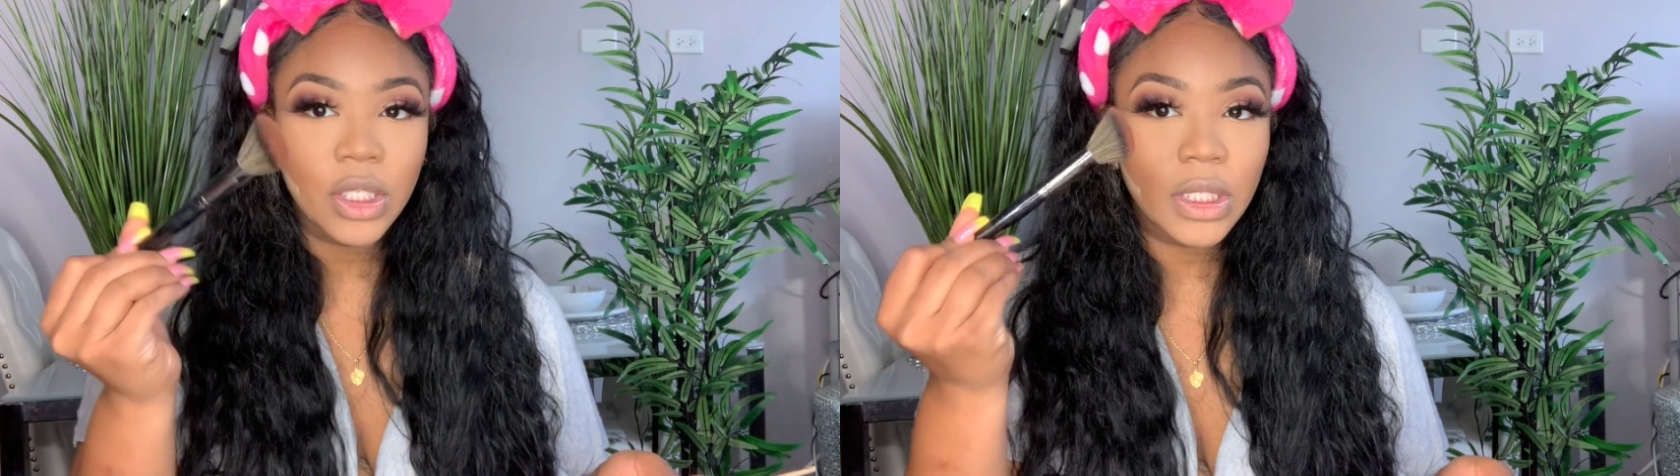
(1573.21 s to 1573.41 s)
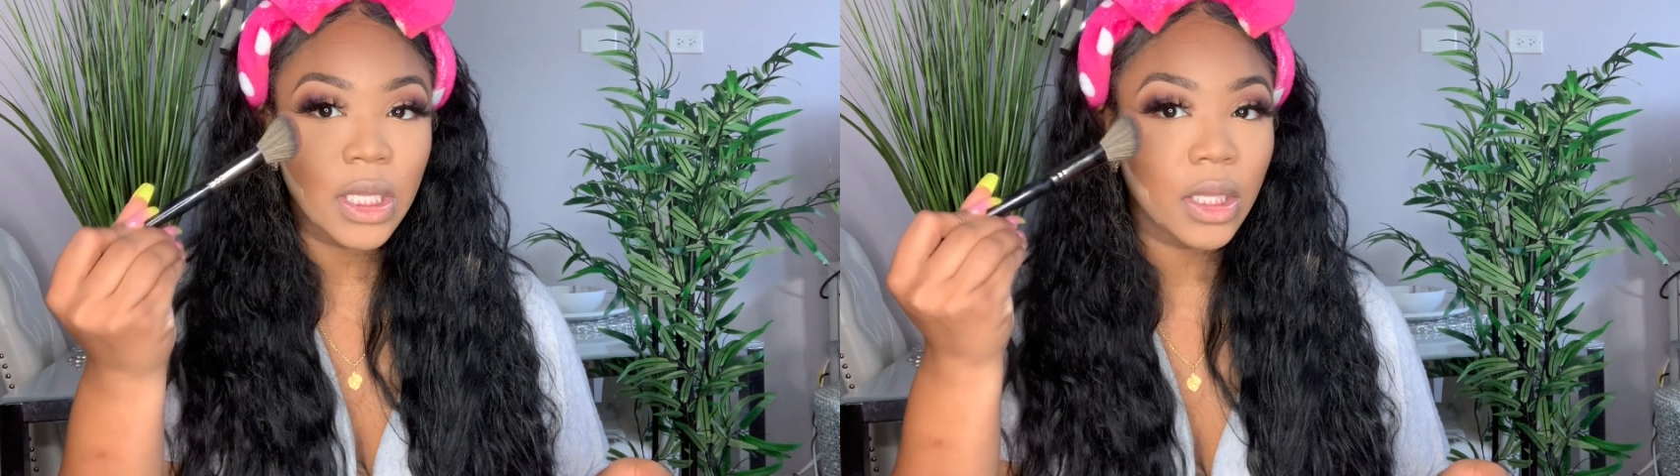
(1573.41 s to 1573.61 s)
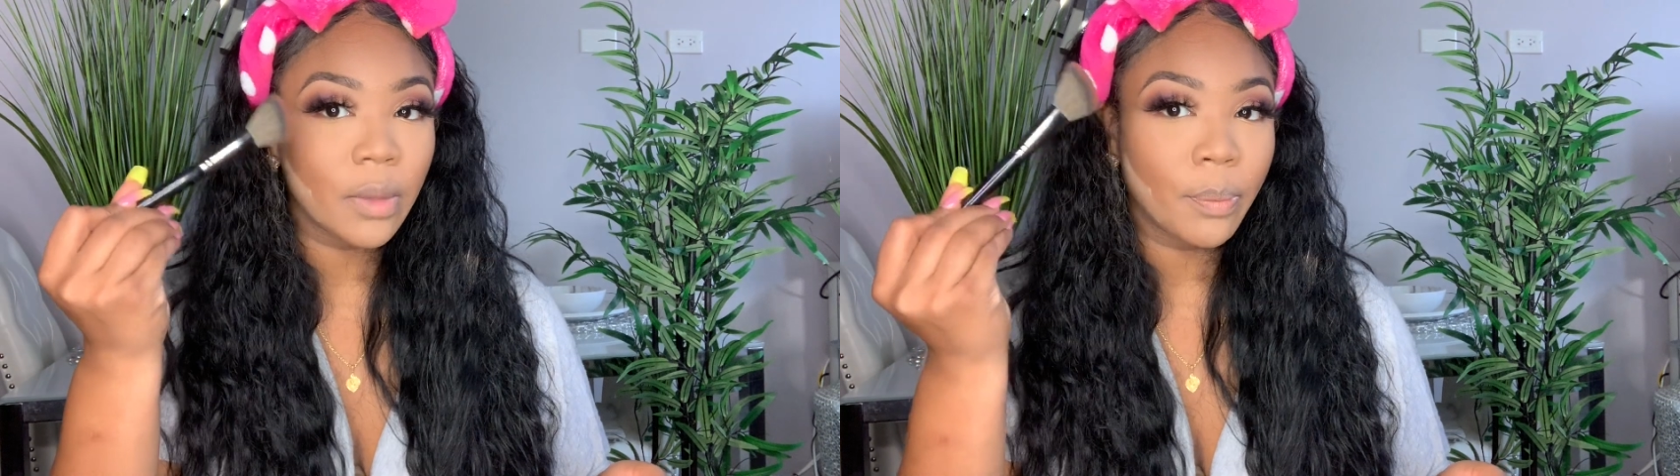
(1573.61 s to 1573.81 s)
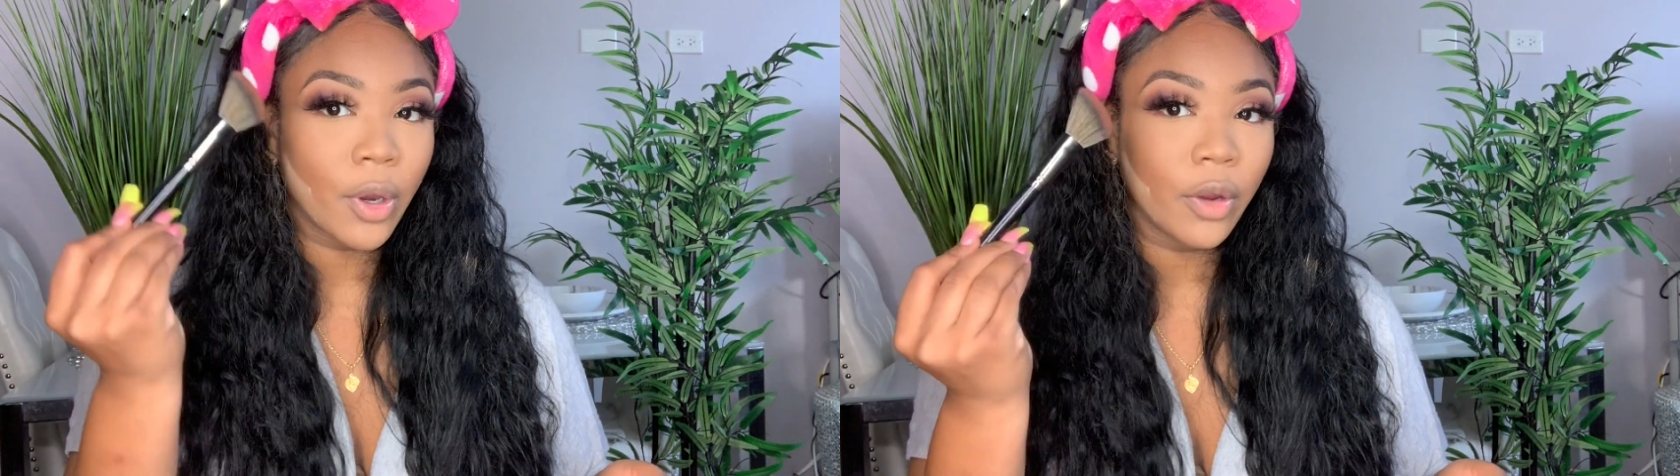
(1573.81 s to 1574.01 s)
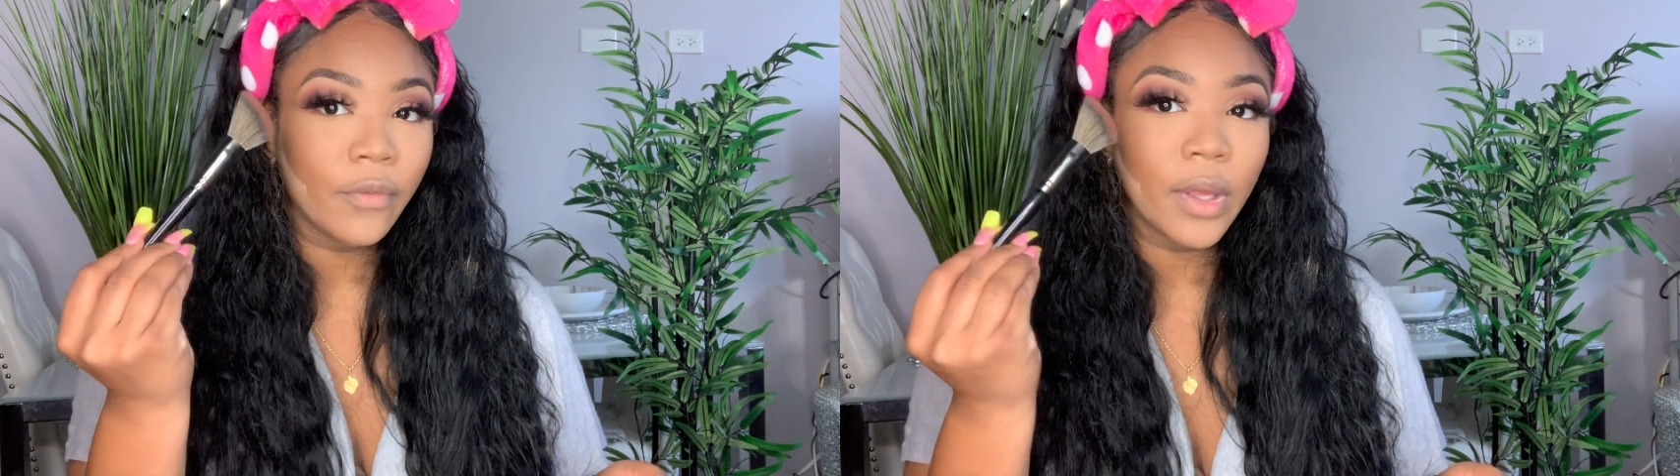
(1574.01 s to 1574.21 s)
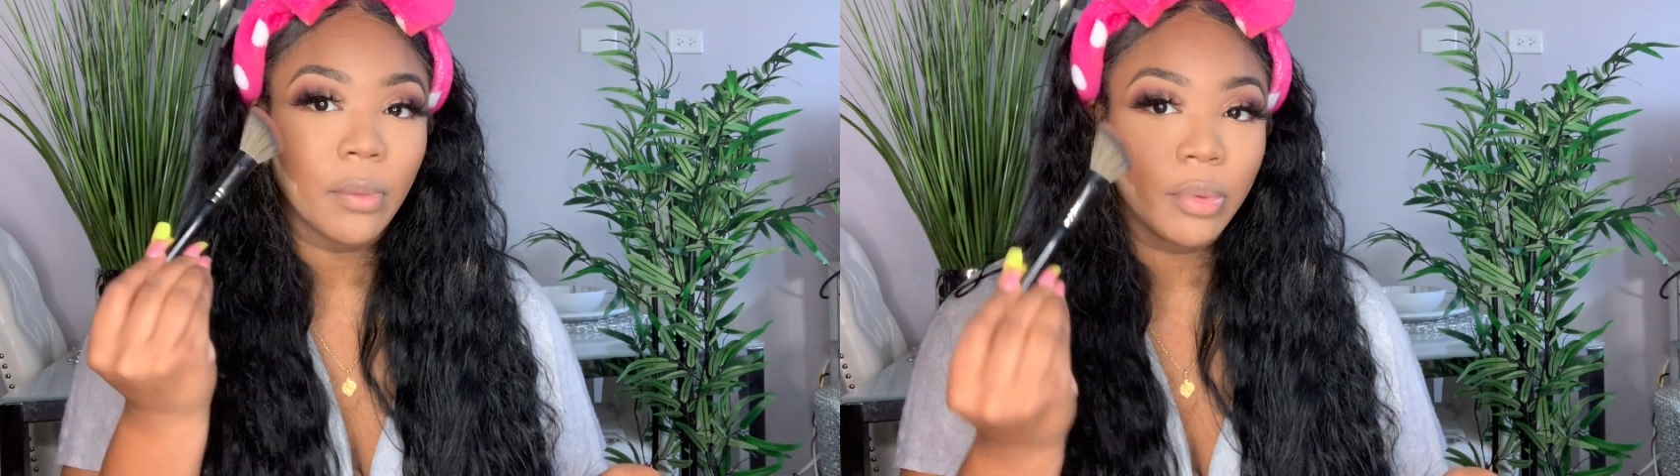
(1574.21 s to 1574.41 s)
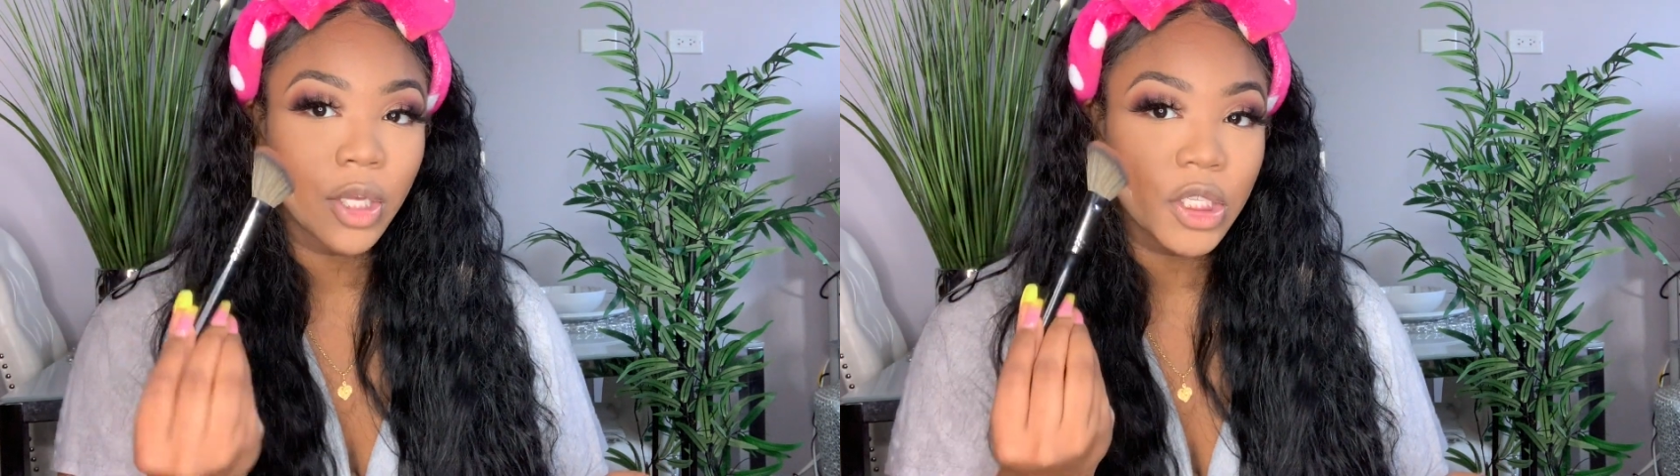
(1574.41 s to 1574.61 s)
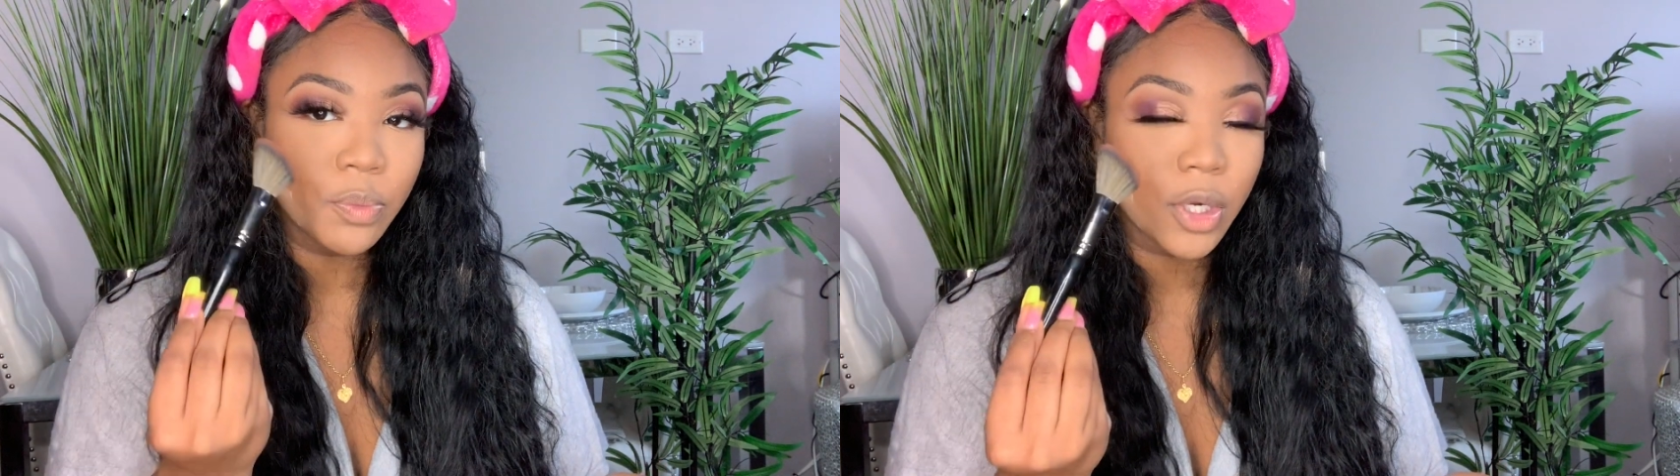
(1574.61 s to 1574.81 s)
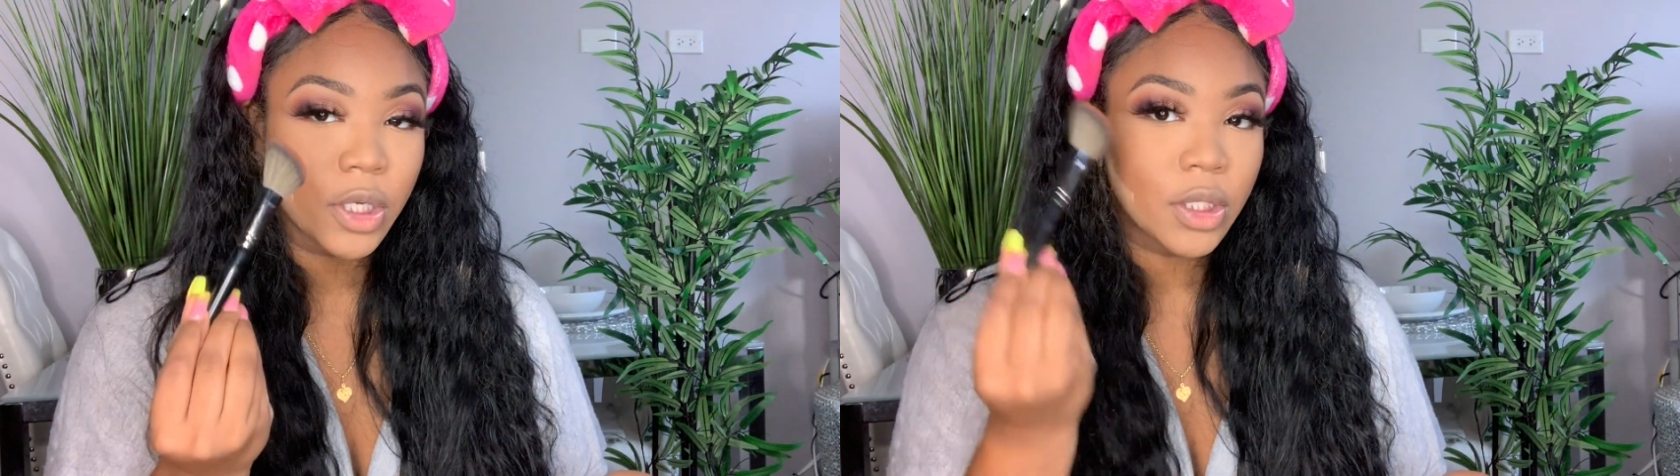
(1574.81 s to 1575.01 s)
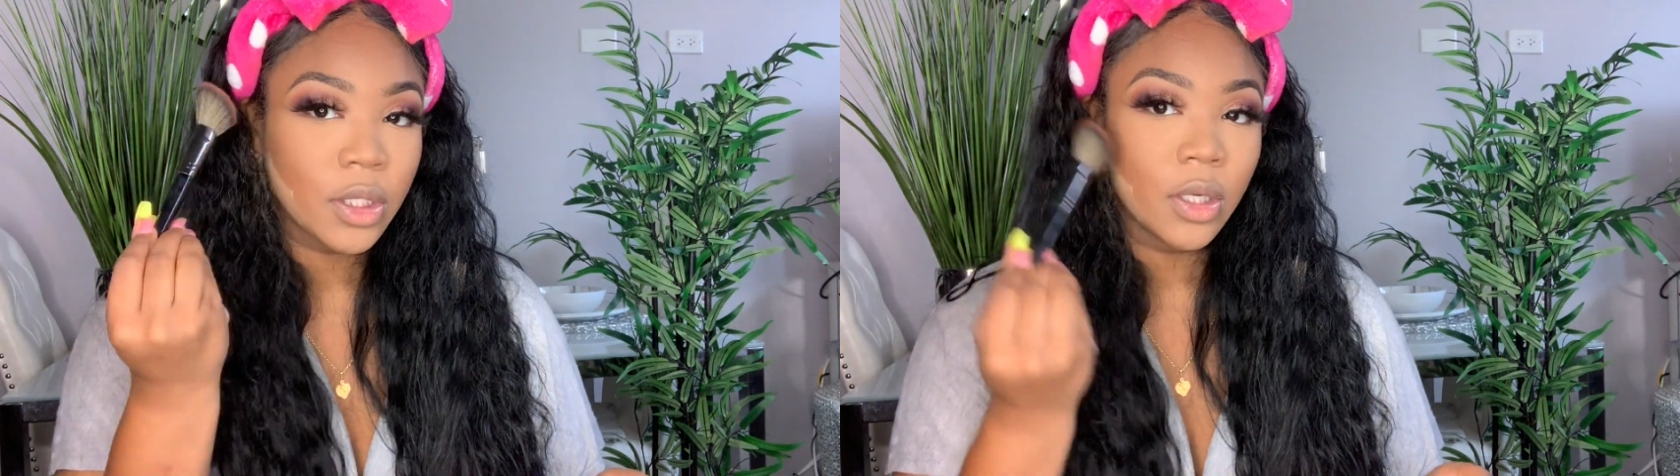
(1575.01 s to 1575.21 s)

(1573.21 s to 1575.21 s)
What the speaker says: This is like the perfect blush brush